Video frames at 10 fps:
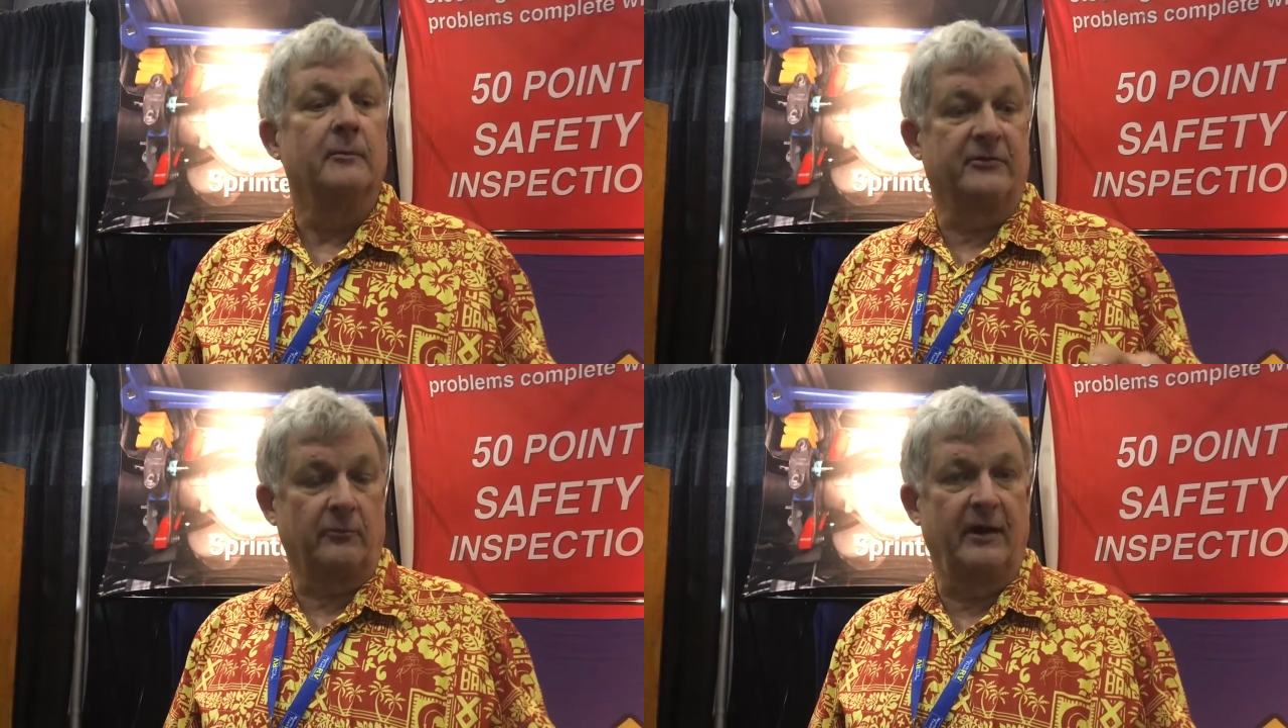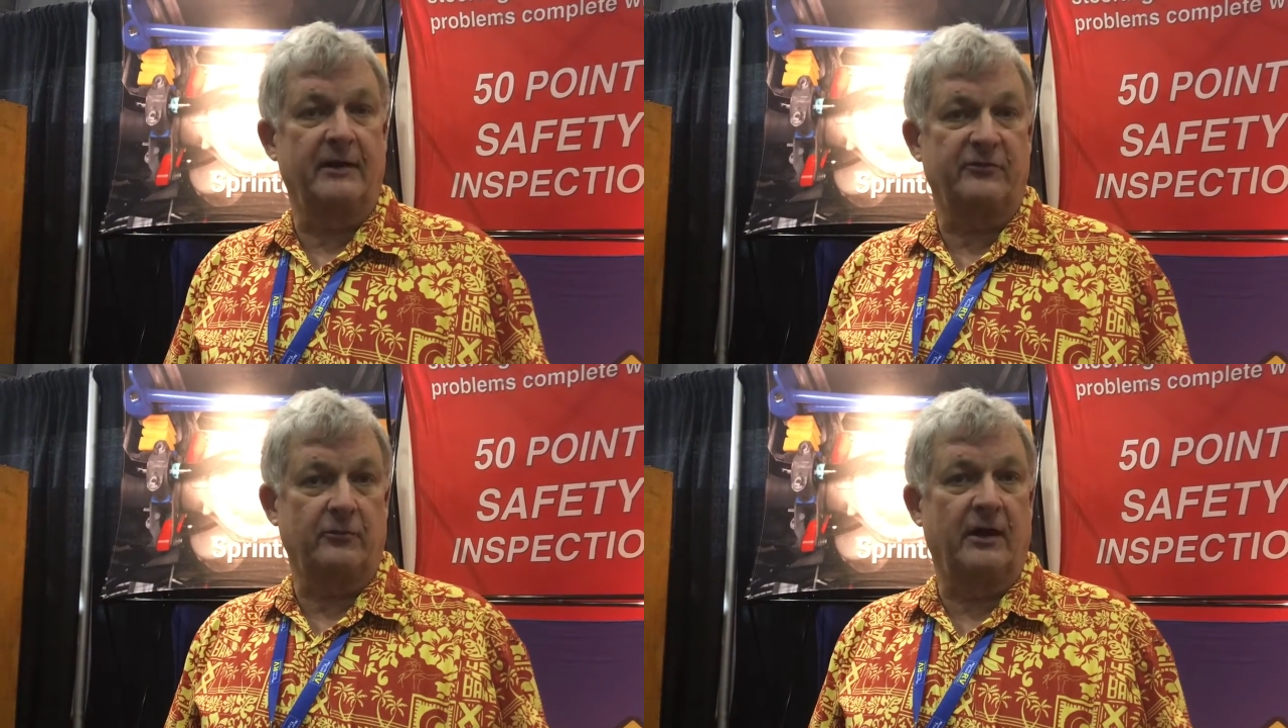but the
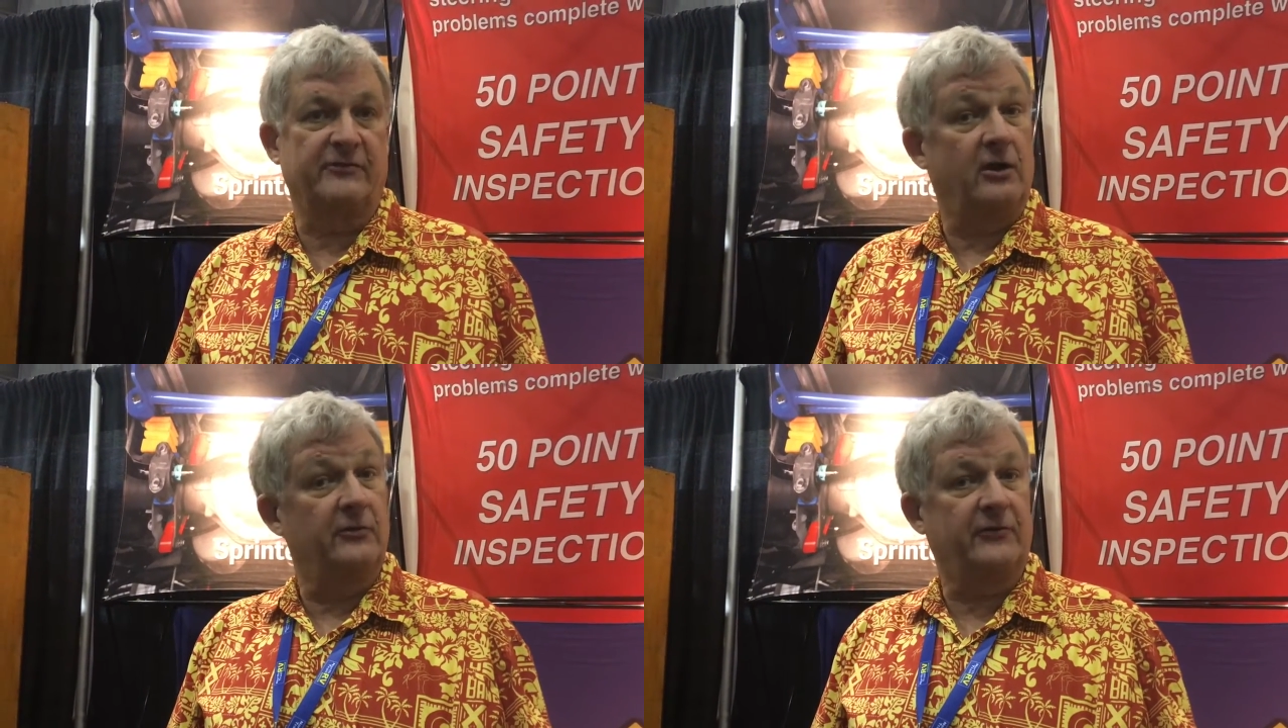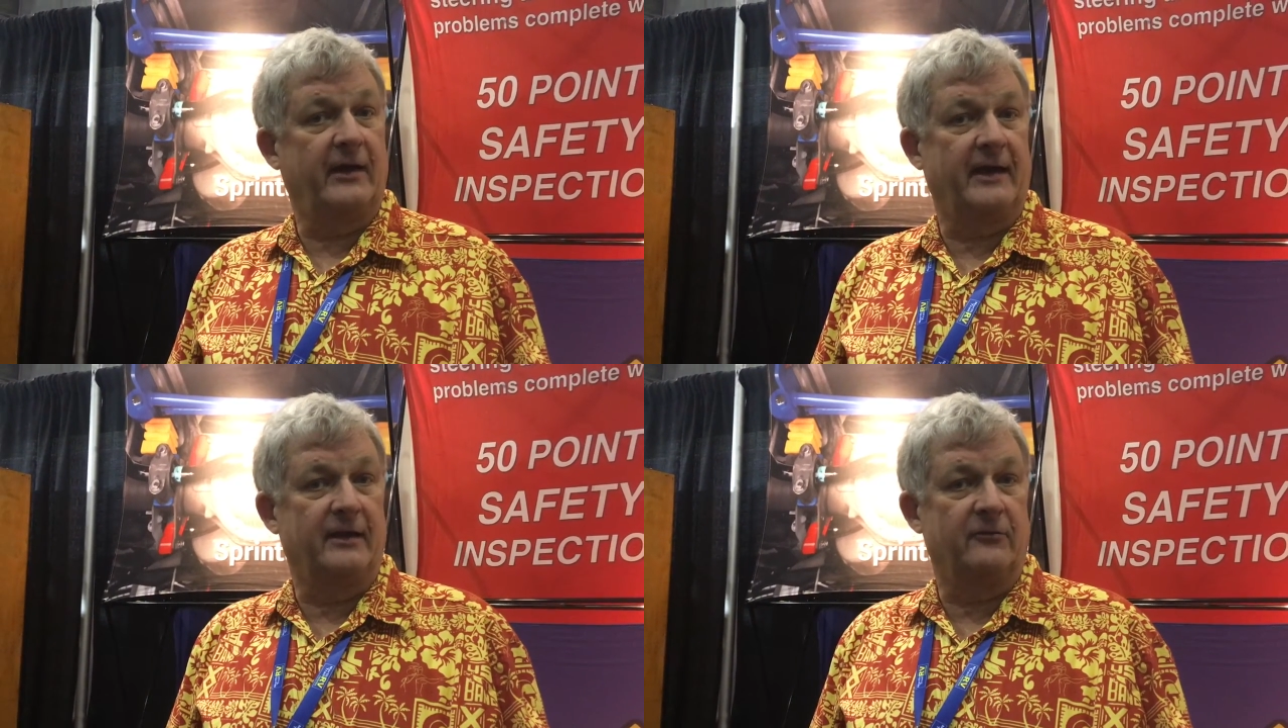Radius Rods also
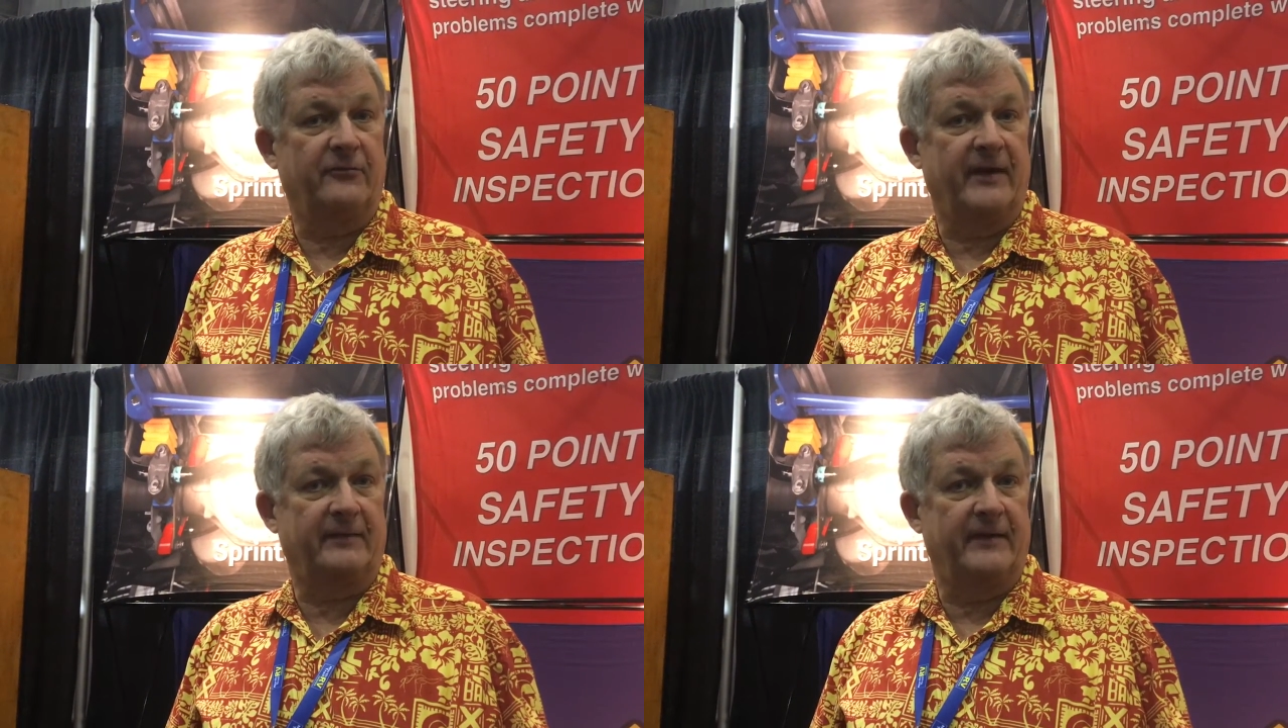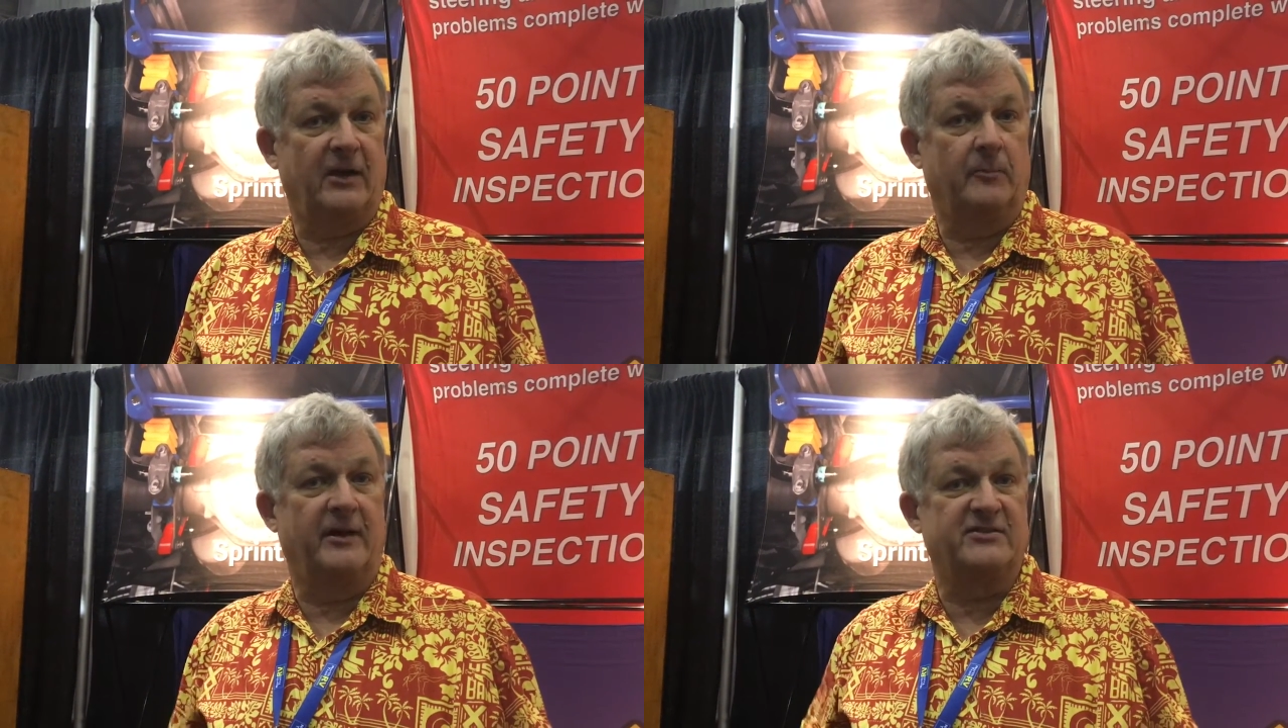had an effect
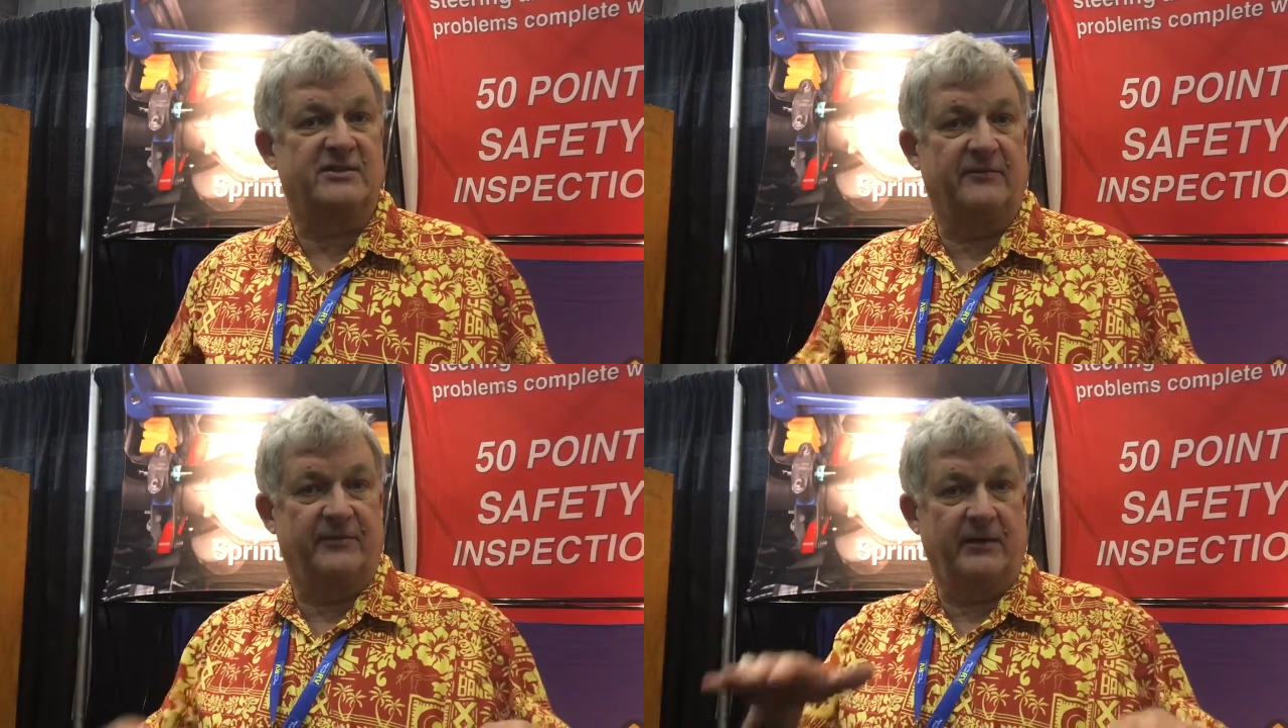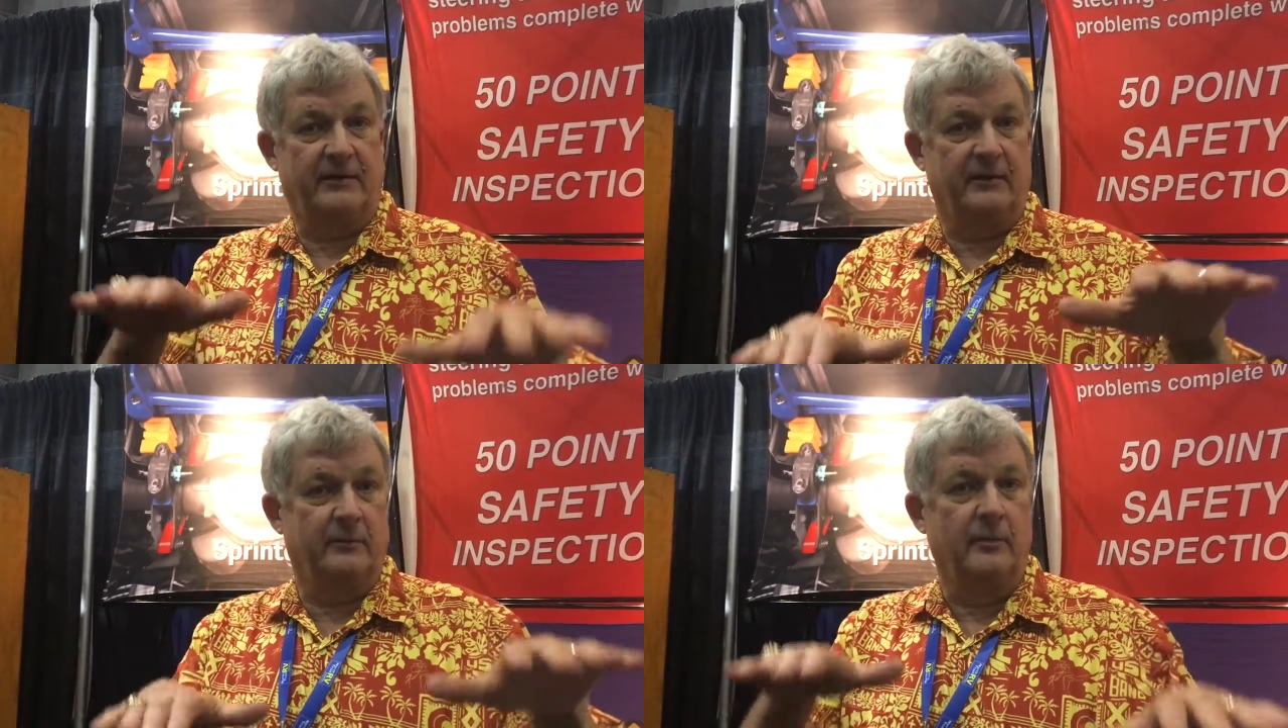there by
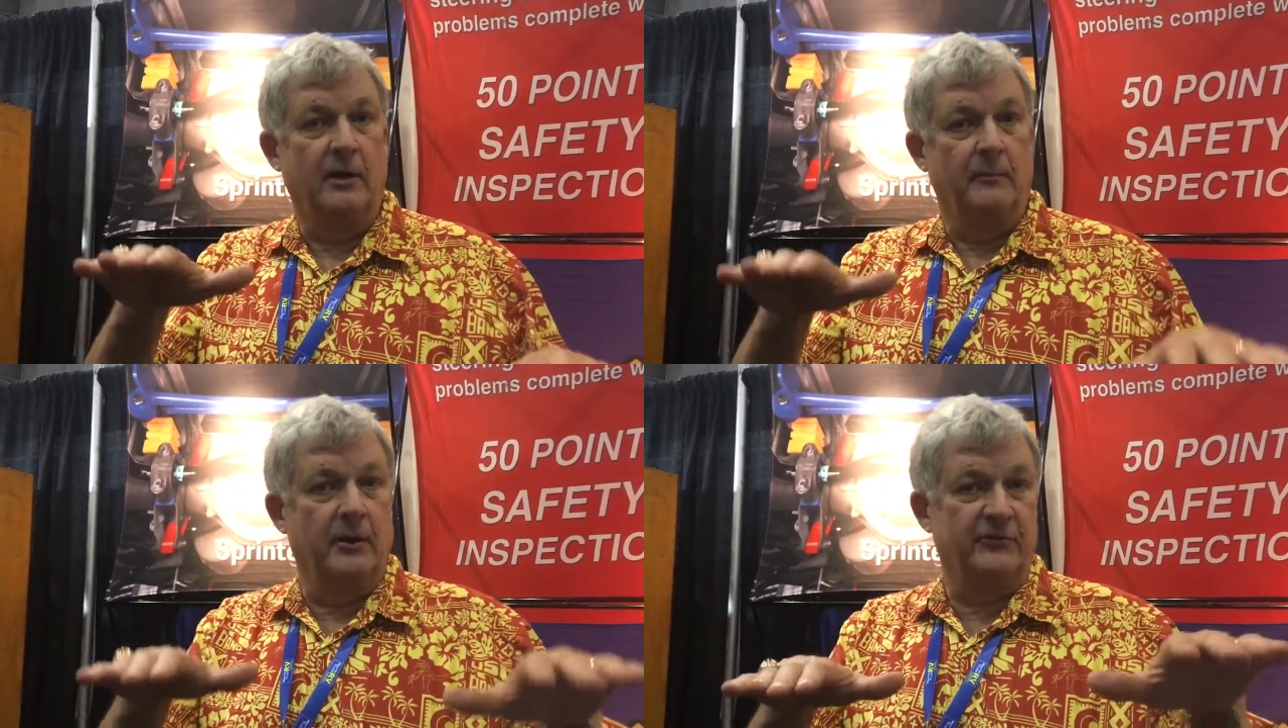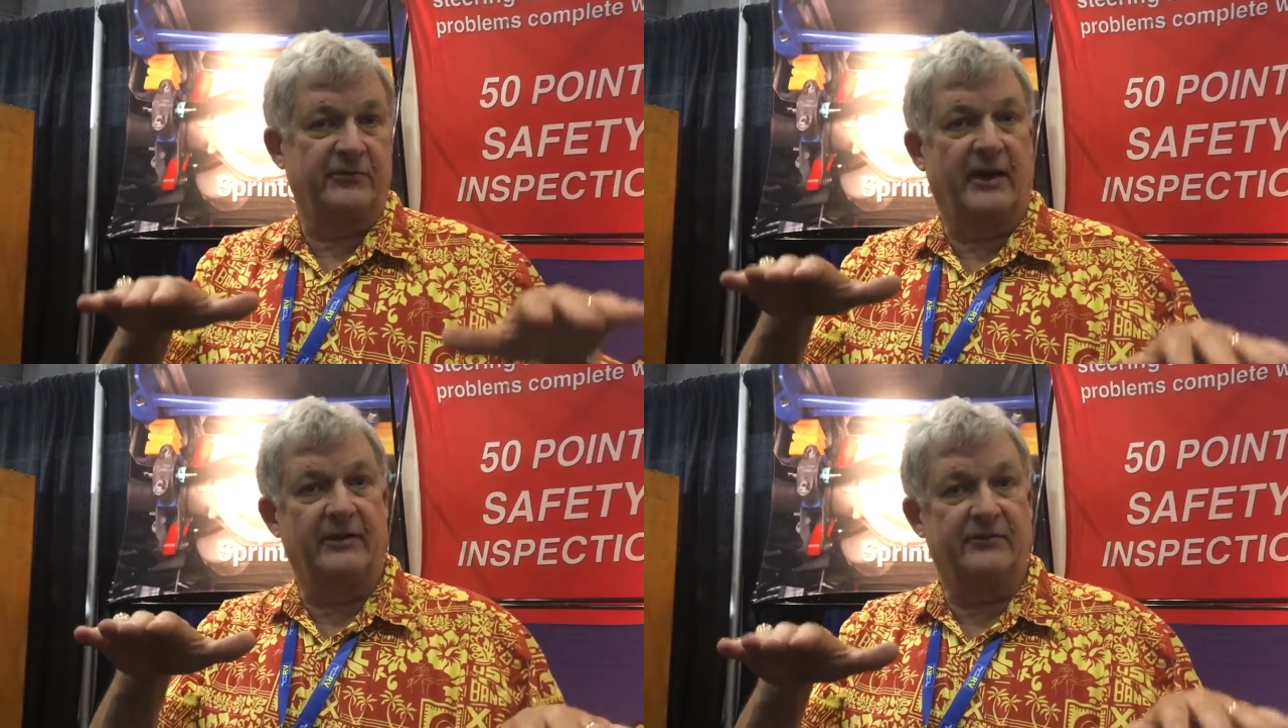stiffening both sides